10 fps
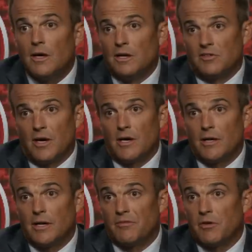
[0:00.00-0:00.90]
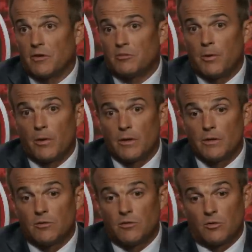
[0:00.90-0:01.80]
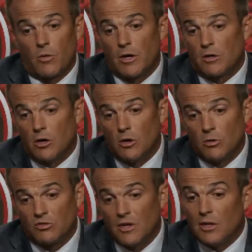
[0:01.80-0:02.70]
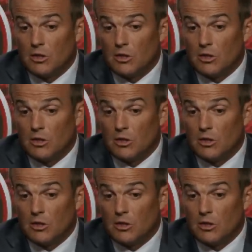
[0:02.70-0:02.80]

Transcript: He's got NFL experience. He's a great coach.